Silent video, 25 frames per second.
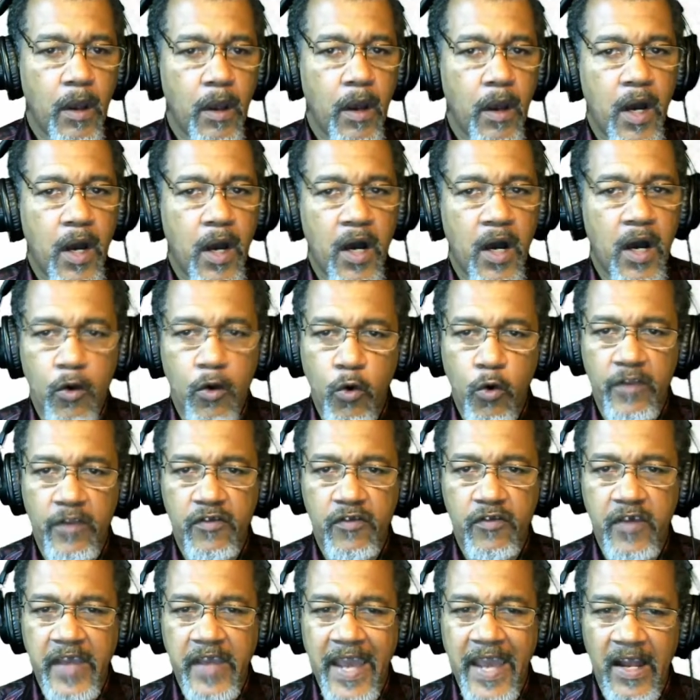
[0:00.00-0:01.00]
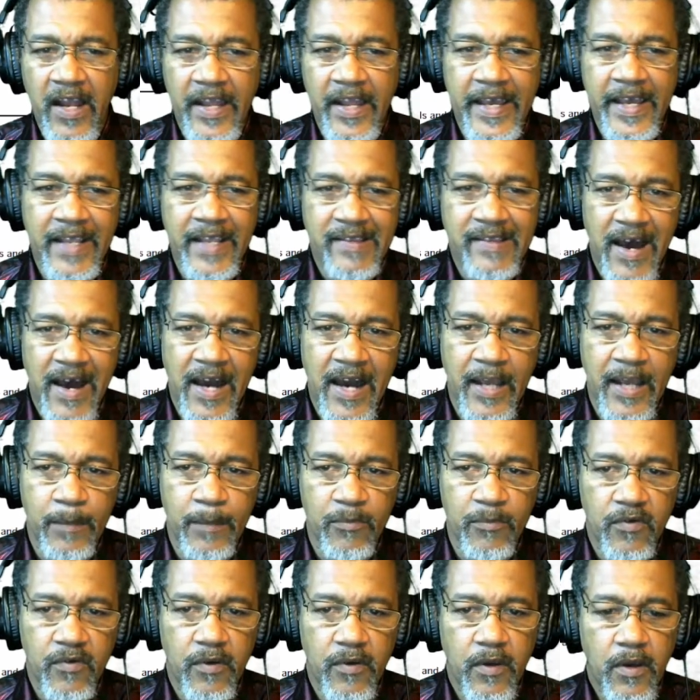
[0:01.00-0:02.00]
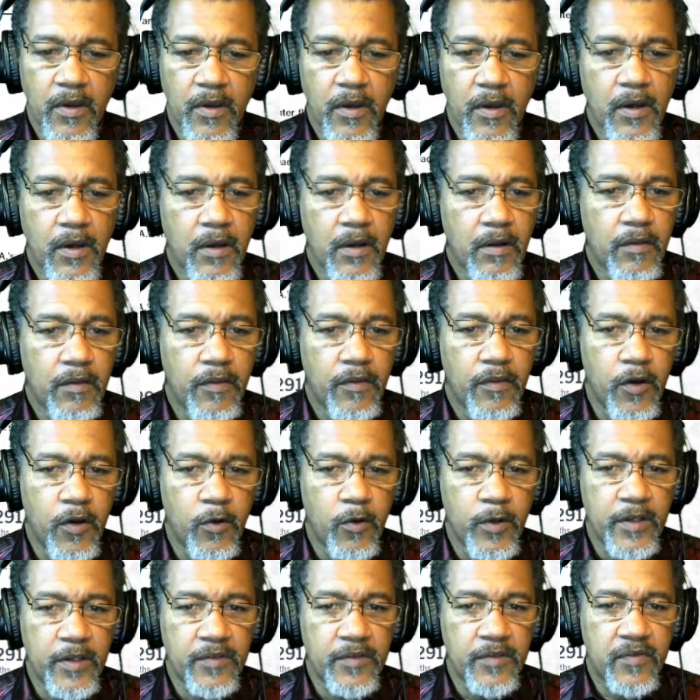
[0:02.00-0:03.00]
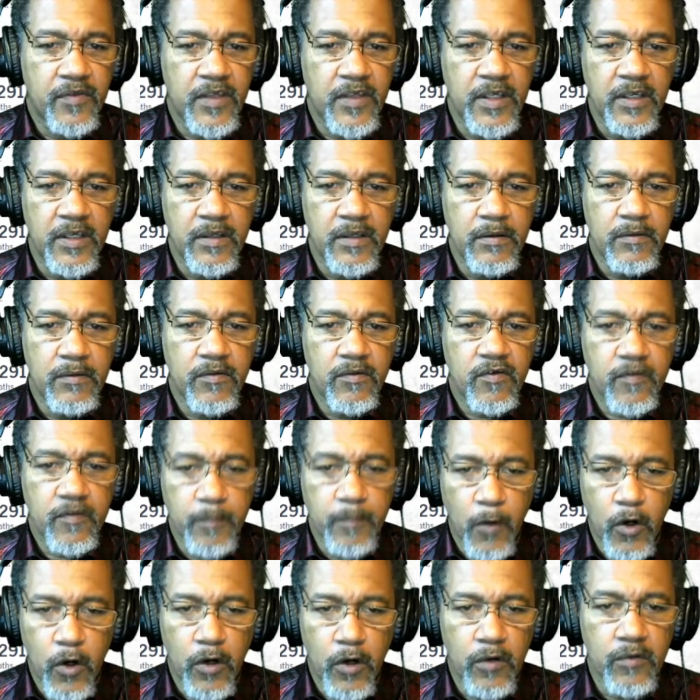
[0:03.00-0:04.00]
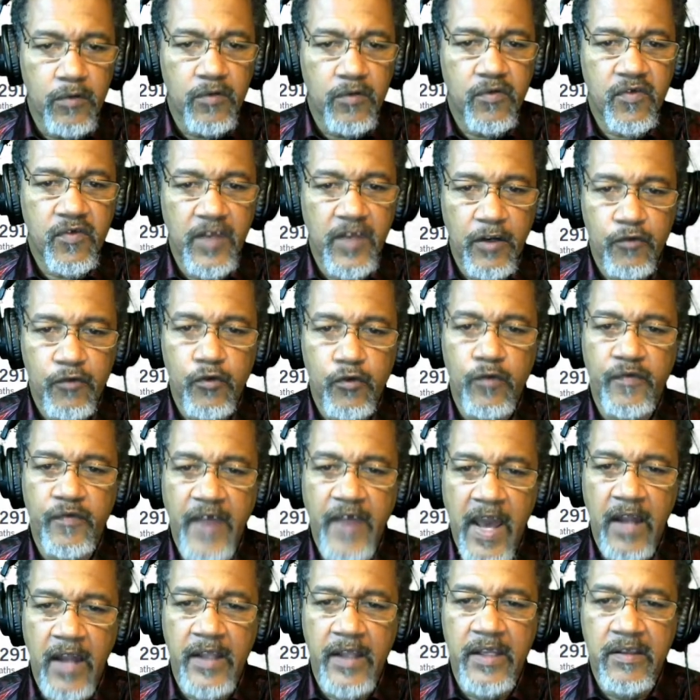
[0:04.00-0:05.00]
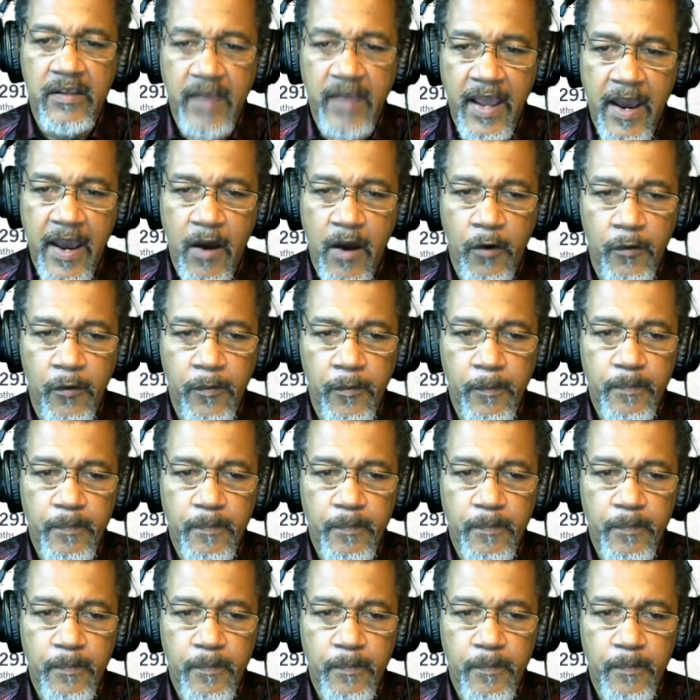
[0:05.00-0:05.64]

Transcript: According to the LA Times, there is the small Central Valley town,